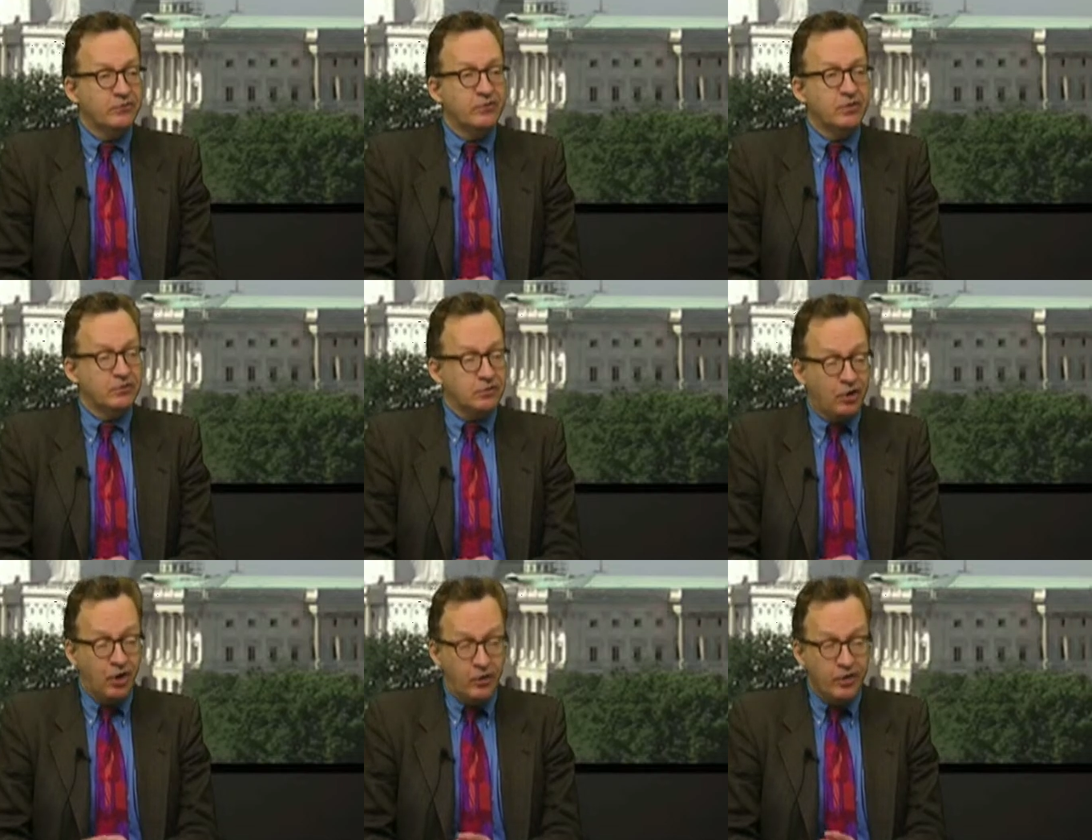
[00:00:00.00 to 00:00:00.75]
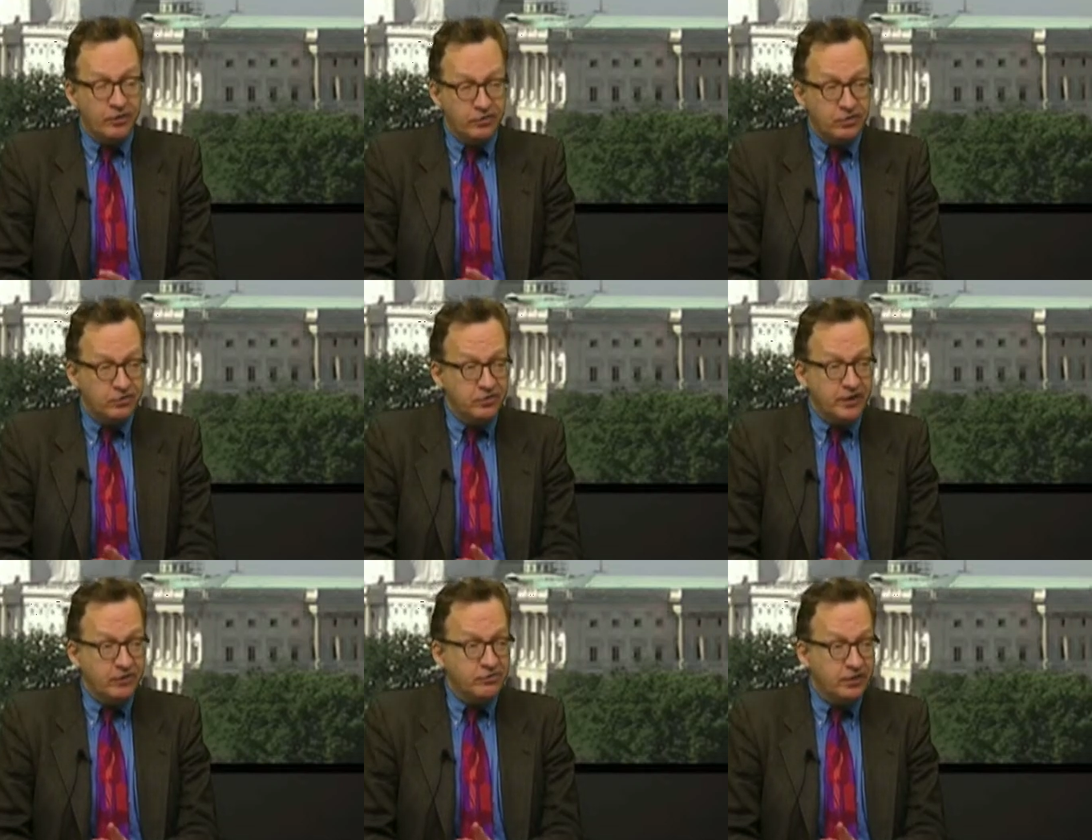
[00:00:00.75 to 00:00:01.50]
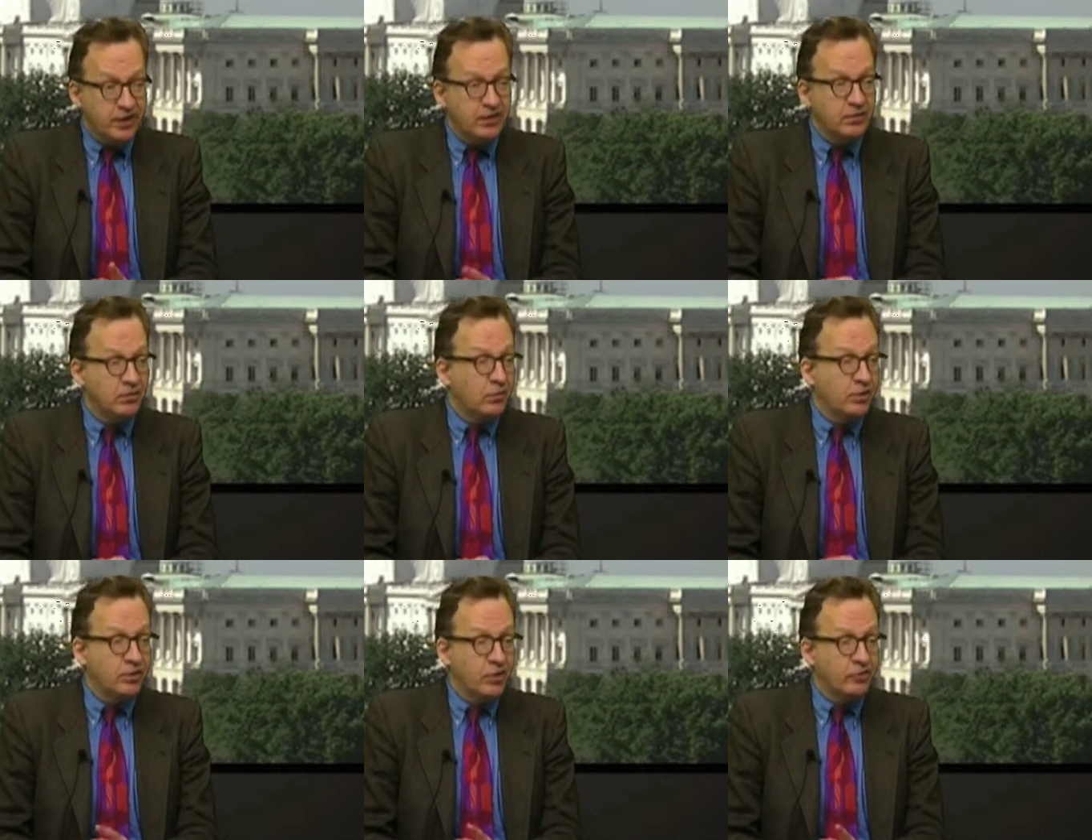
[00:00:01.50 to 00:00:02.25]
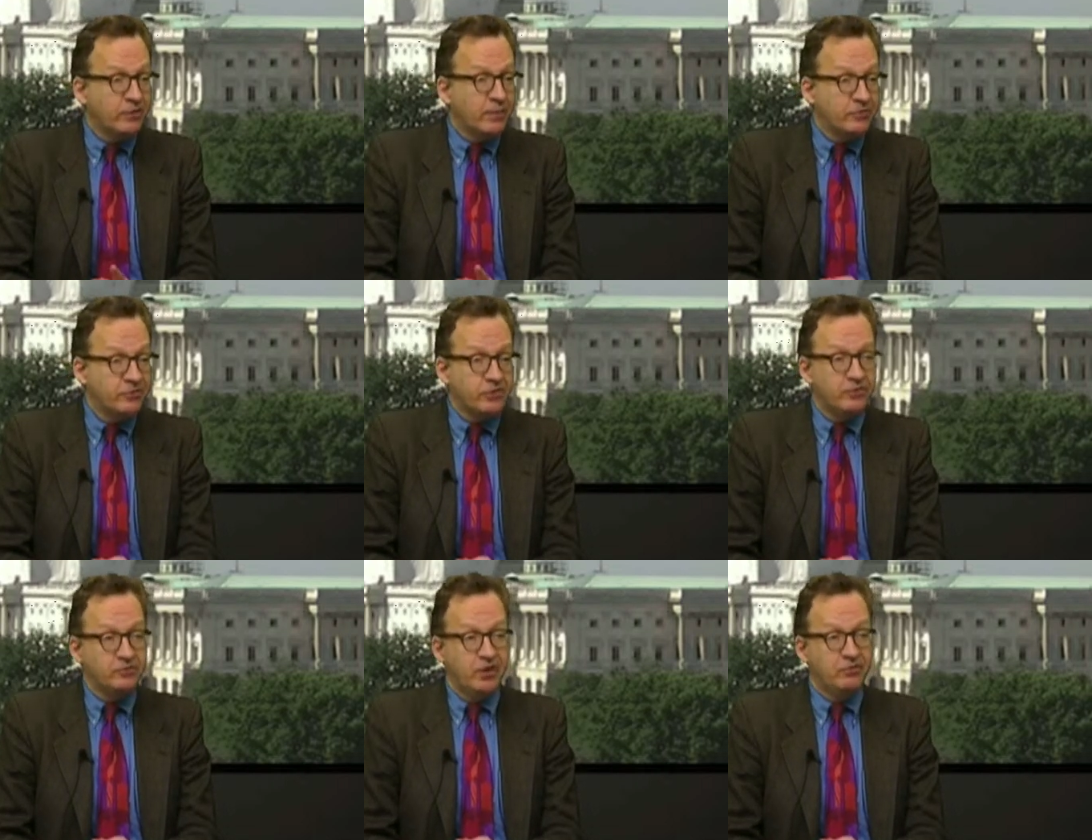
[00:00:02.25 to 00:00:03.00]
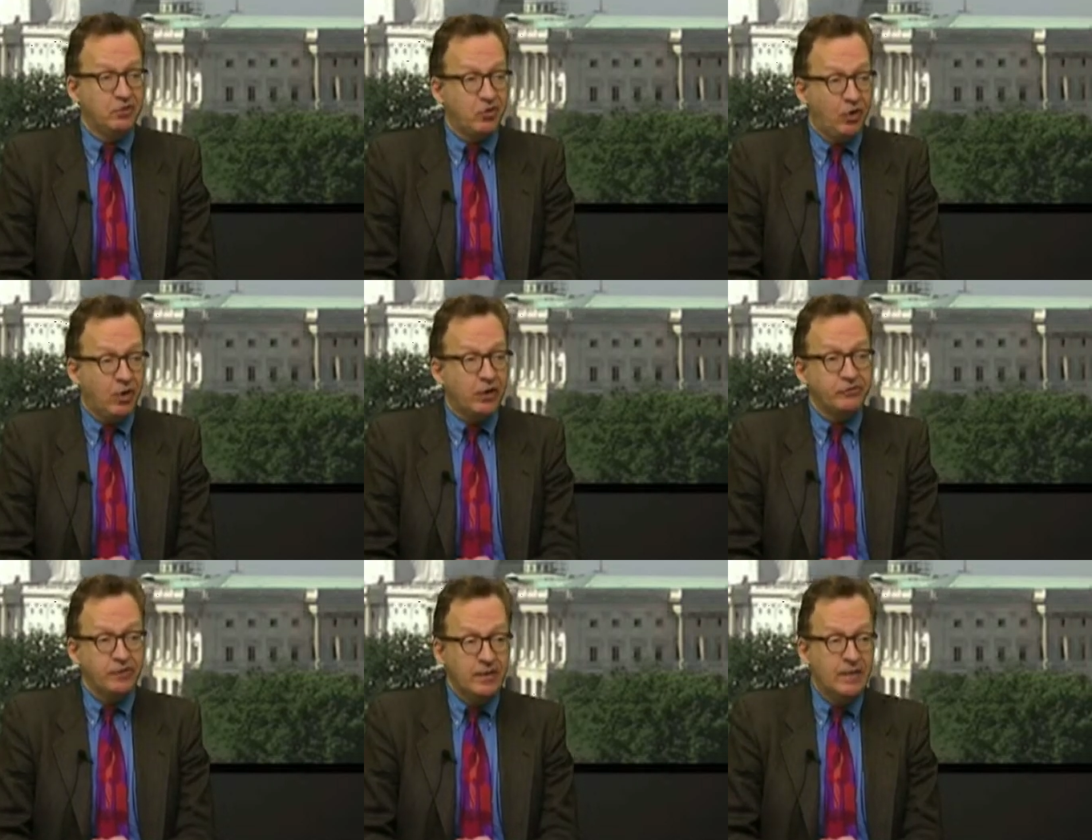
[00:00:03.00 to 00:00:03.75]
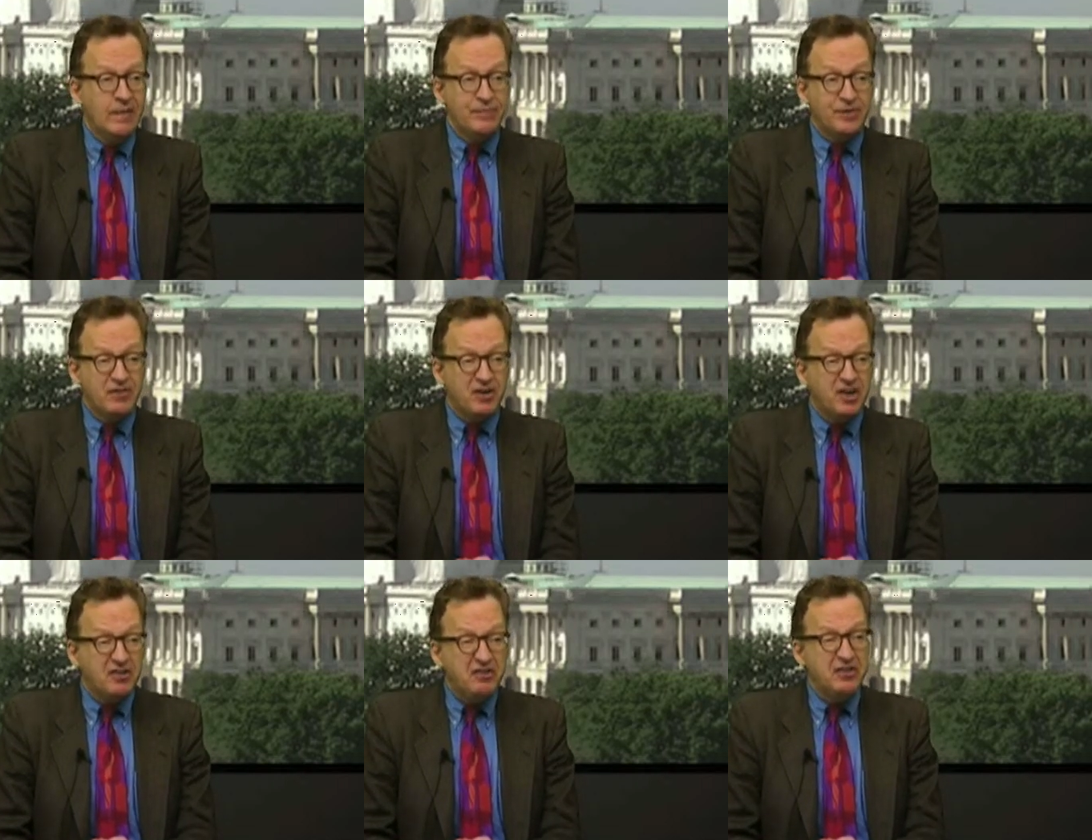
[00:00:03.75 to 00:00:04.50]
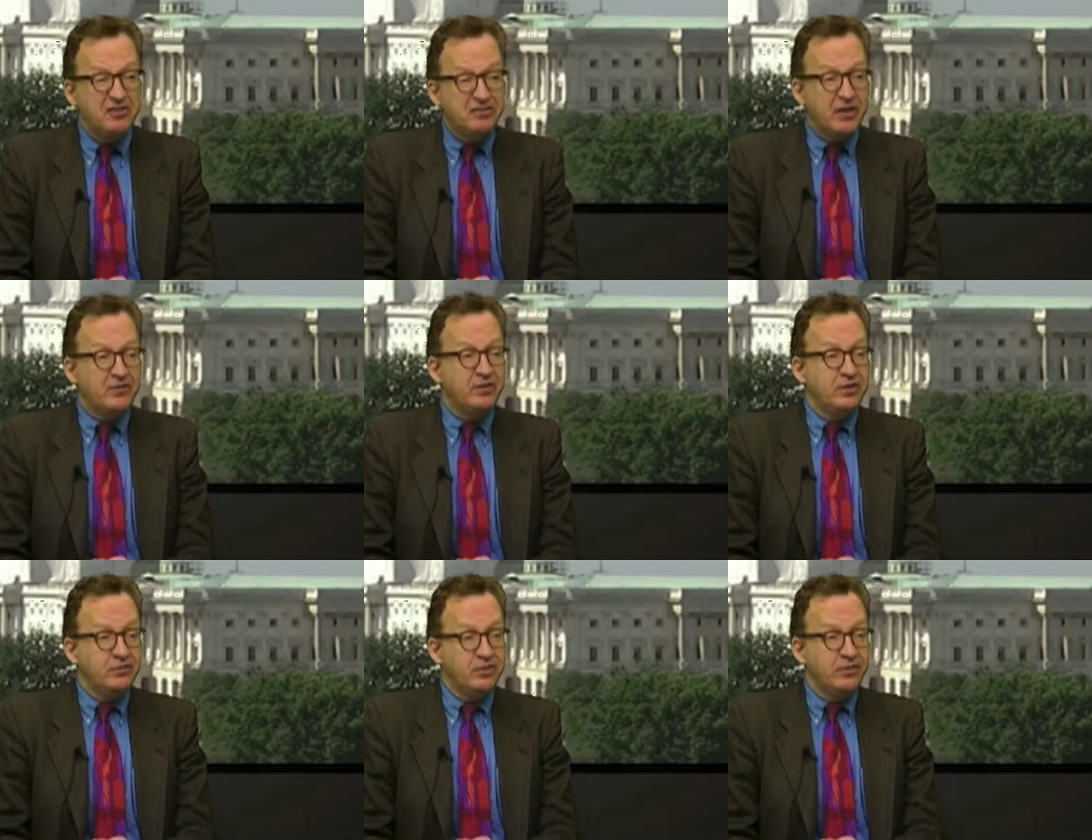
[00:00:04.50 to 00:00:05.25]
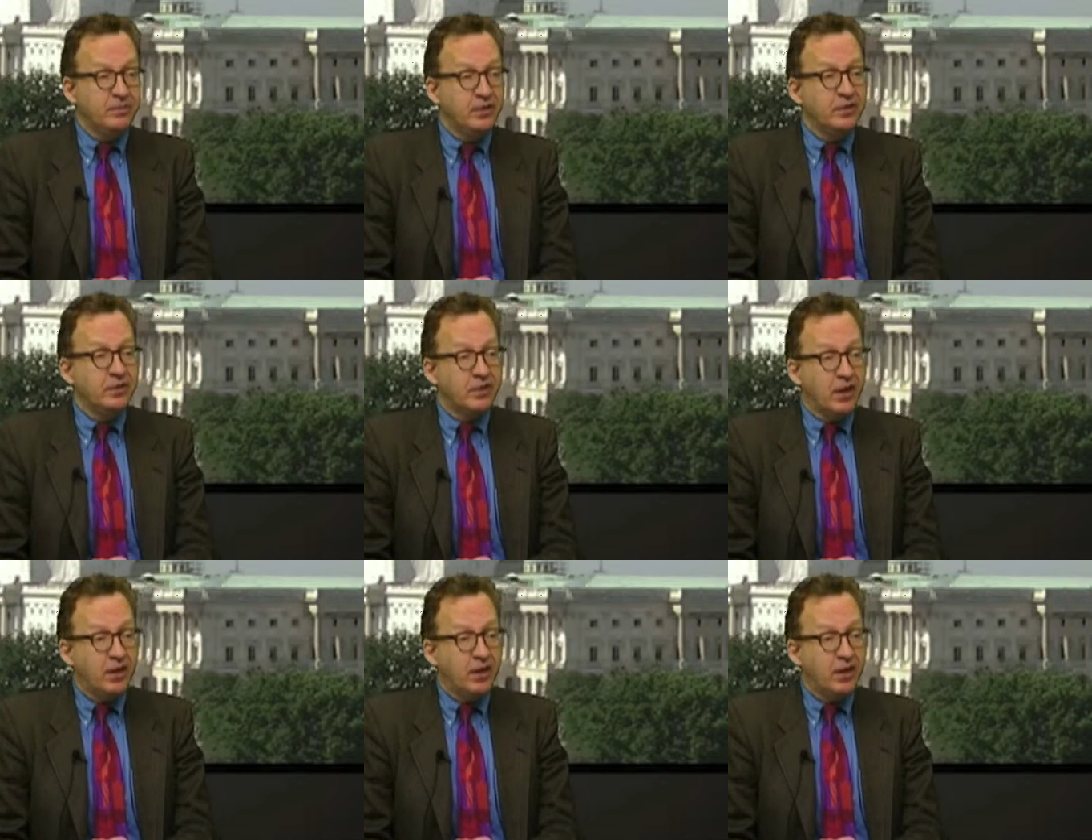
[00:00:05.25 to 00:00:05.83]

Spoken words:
a current 2010, according to the Alzheimer's Association, cost of $172 billion